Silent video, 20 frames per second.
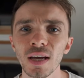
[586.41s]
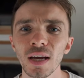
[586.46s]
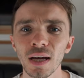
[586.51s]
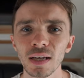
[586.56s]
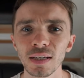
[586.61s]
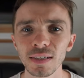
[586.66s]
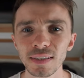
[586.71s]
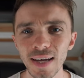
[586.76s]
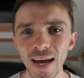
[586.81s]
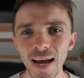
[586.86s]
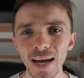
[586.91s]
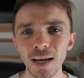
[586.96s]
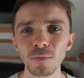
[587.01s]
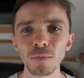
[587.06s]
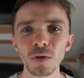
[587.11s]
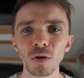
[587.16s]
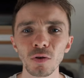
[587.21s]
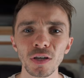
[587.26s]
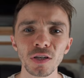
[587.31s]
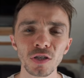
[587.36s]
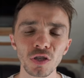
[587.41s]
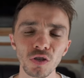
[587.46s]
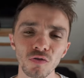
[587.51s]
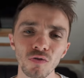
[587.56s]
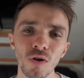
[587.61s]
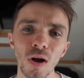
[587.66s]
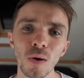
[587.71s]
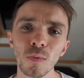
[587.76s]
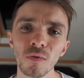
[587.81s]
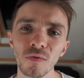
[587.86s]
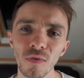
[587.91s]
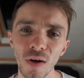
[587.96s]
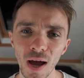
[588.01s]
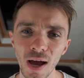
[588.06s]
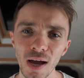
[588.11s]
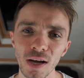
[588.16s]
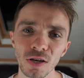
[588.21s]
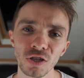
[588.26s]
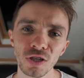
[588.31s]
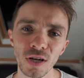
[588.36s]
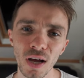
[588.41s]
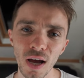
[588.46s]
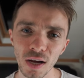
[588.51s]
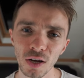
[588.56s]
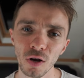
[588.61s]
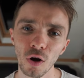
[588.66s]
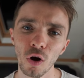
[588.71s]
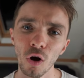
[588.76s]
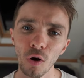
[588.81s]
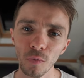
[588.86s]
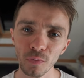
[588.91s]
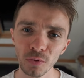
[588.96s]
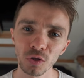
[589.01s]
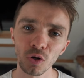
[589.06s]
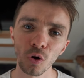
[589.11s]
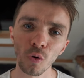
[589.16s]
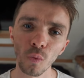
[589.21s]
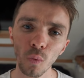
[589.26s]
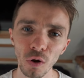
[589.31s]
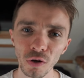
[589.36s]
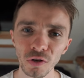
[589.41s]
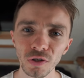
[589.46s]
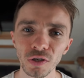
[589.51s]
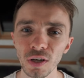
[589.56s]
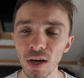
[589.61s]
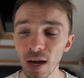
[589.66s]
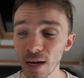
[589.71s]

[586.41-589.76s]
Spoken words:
and tag me on Instagram with hashtag OpticalWonder,